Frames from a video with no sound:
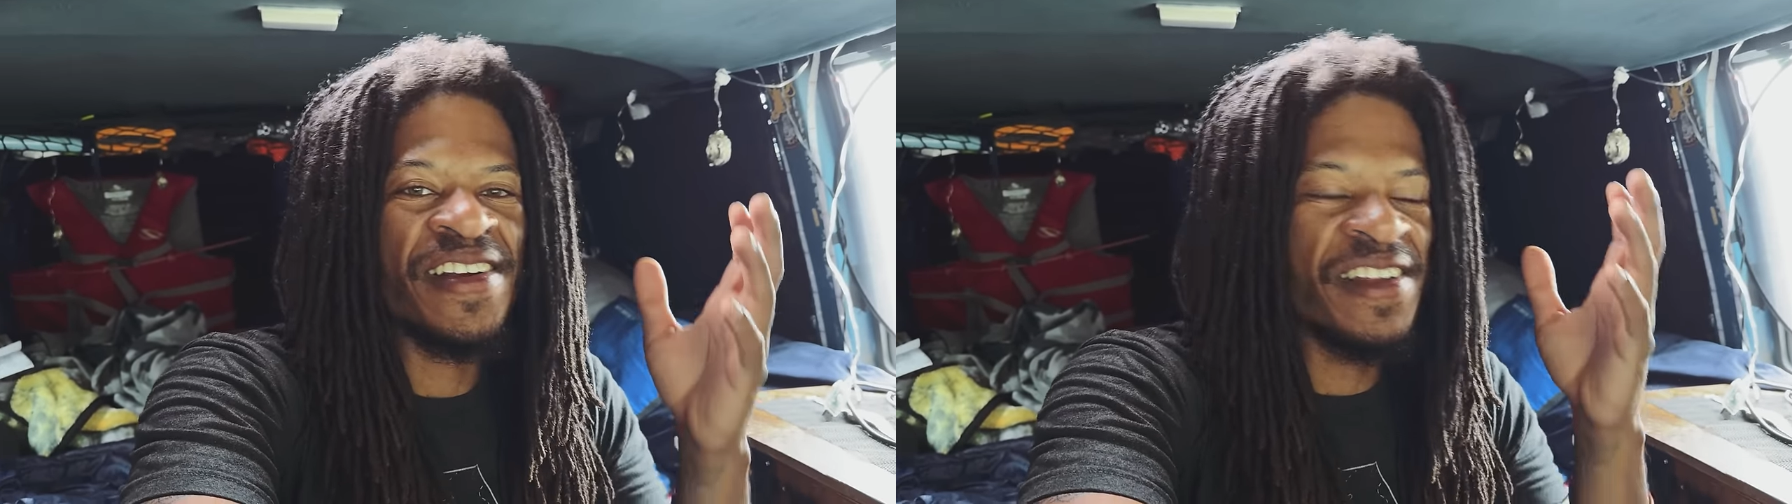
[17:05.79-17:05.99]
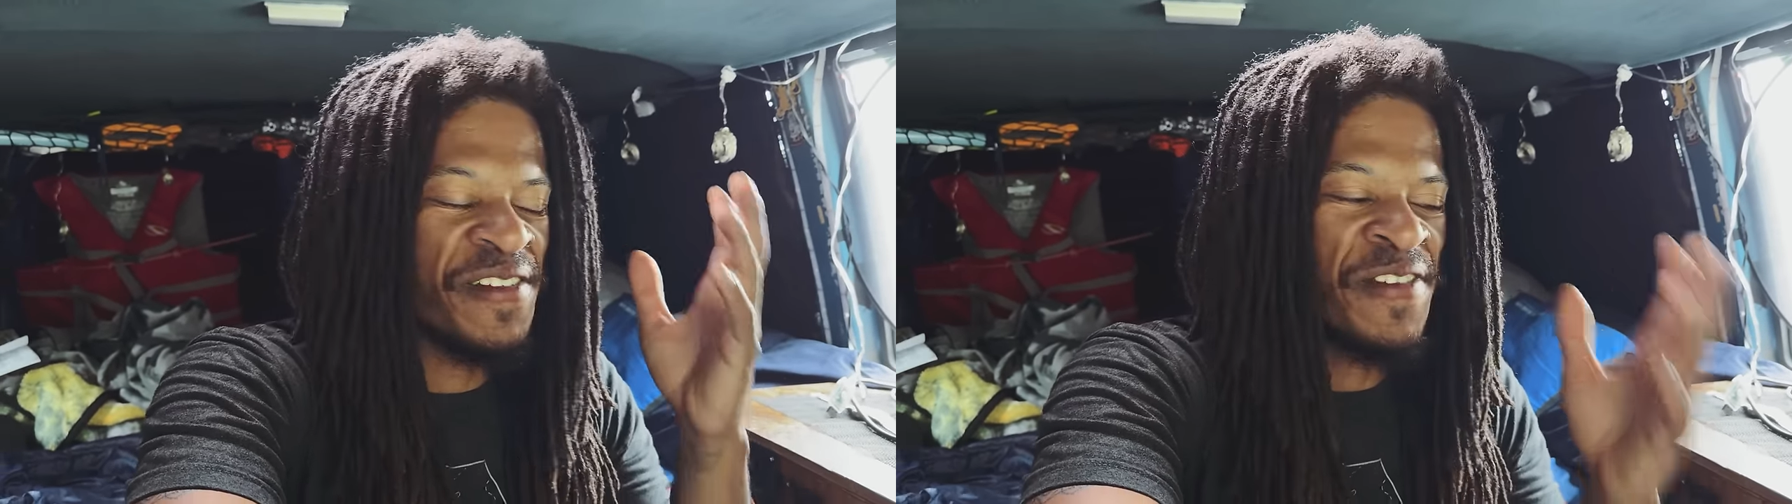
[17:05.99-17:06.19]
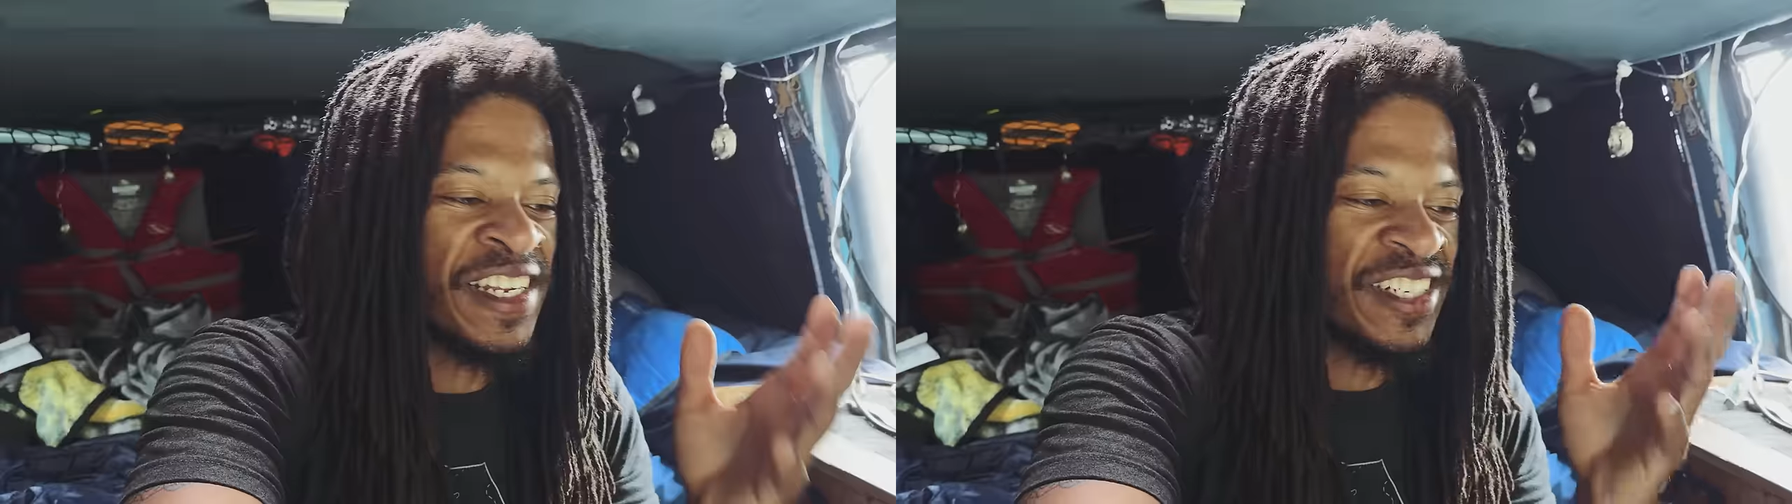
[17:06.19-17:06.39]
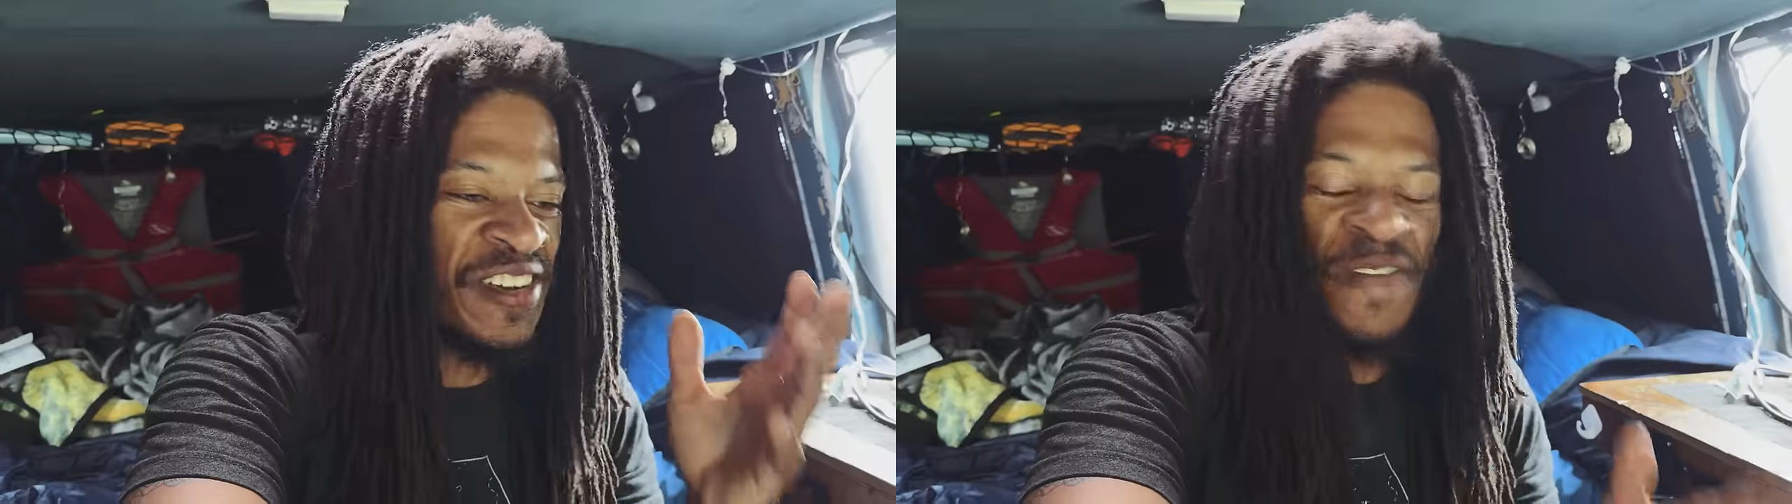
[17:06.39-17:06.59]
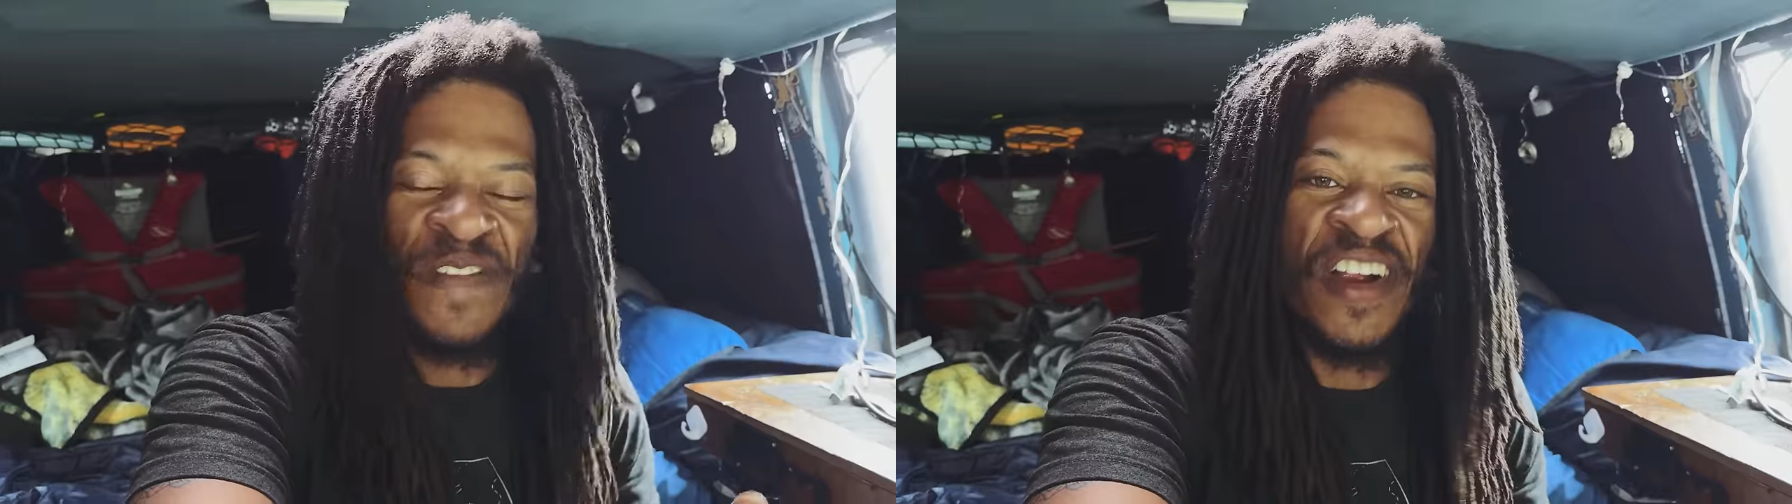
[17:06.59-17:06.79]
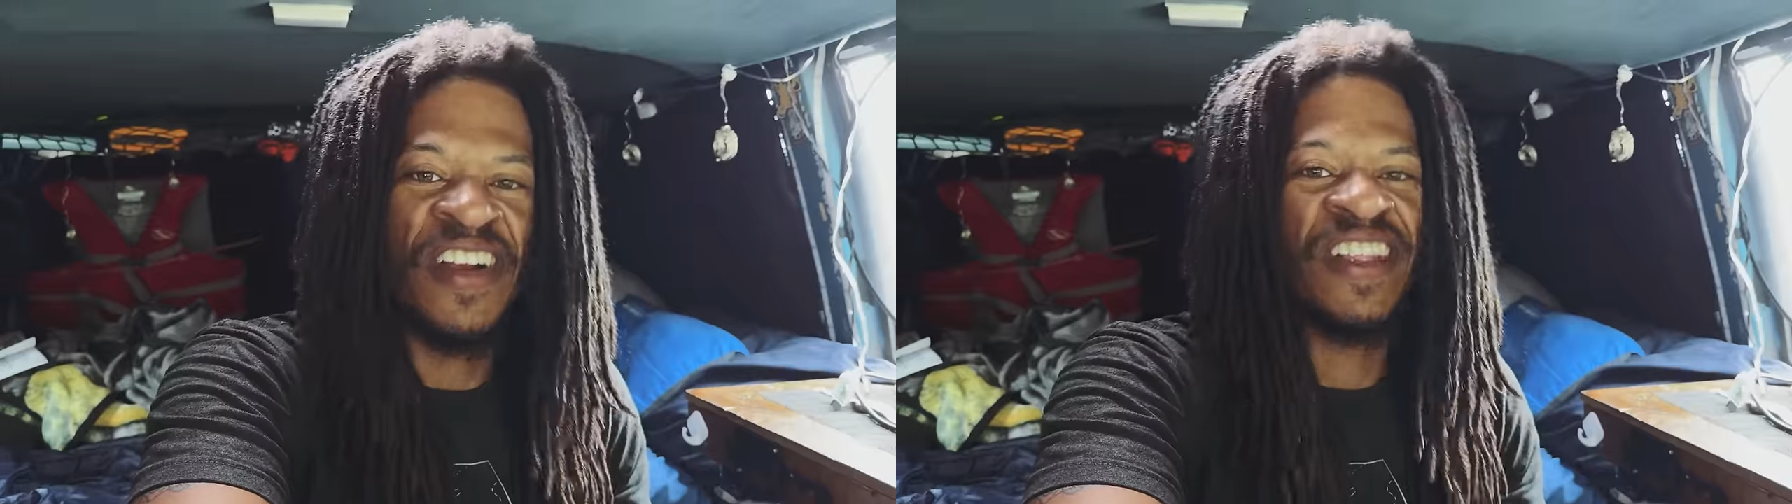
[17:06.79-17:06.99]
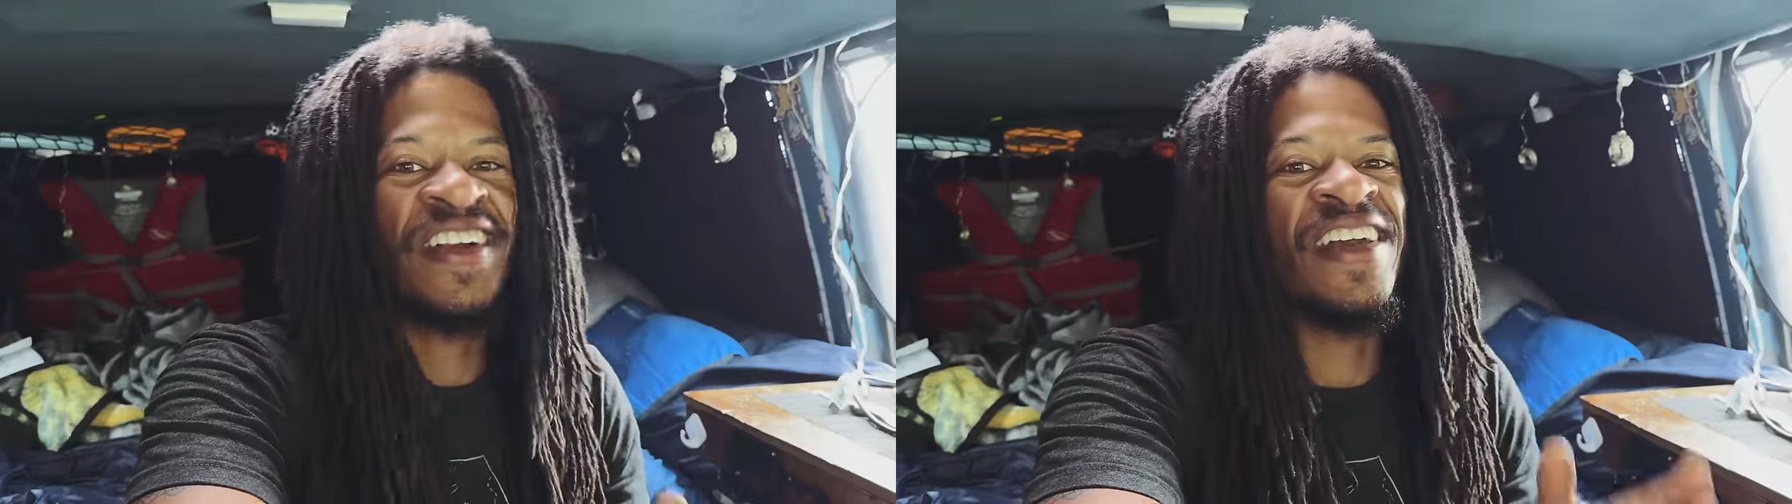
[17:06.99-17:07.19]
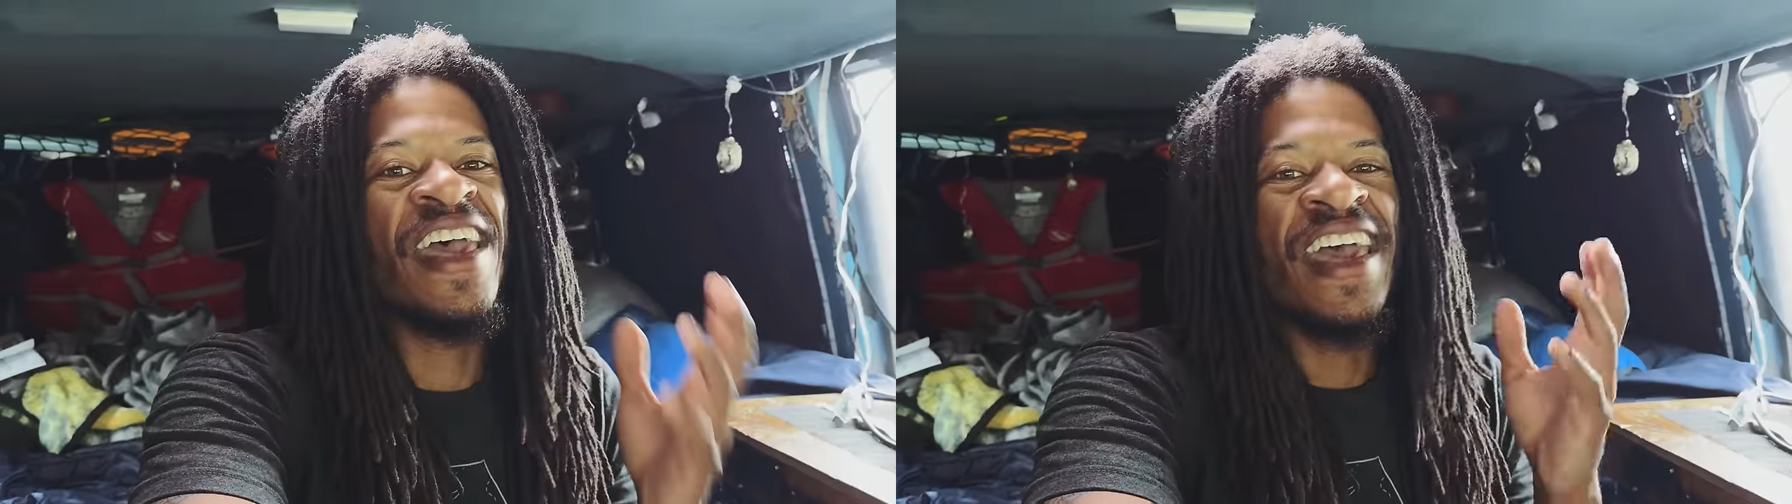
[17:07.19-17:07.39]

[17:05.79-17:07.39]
and adventure further.